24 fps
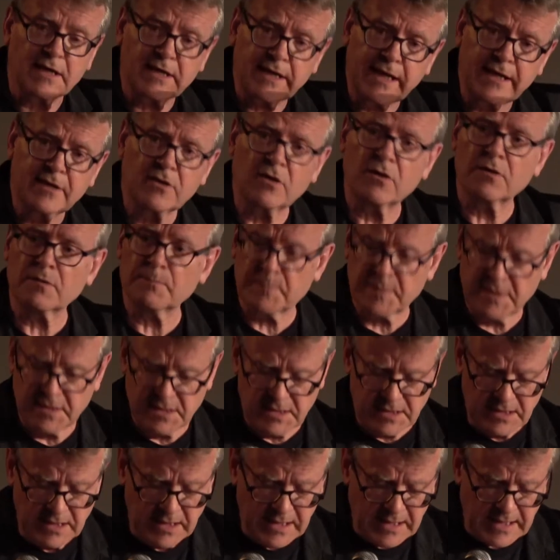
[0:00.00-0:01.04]
cannot
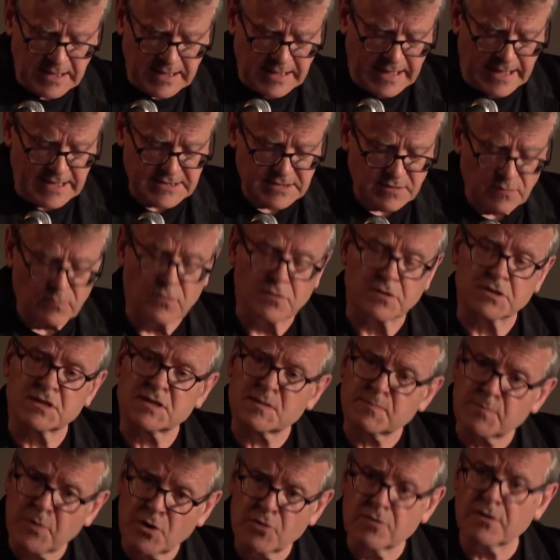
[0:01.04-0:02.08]
be, as it were,
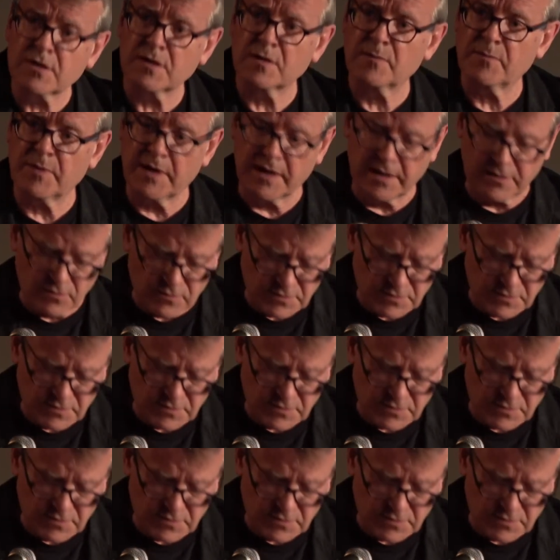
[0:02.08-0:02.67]
spoken about or